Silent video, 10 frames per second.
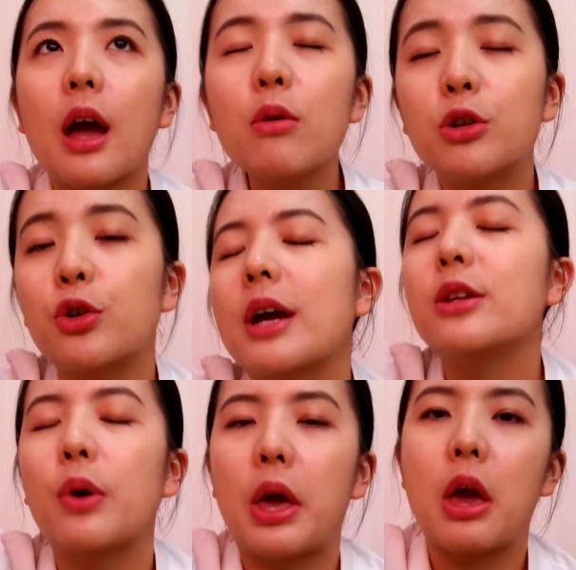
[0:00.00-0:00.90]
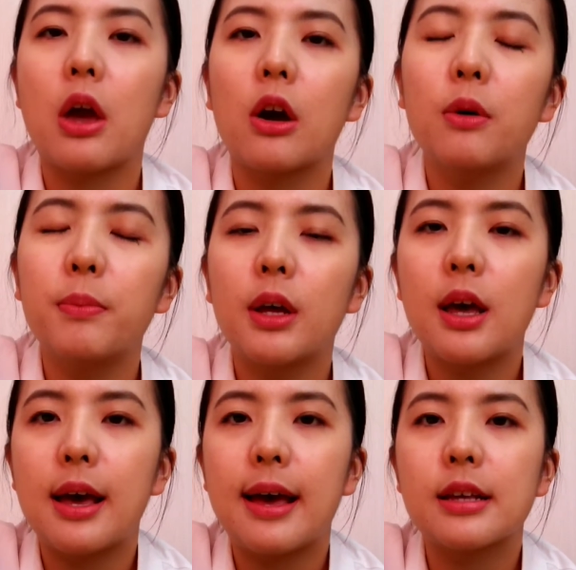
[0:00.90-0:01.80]
will try to help
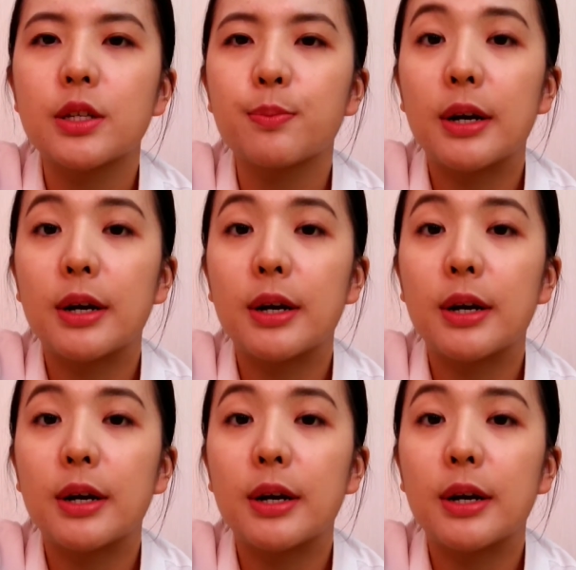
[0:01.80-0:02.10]
as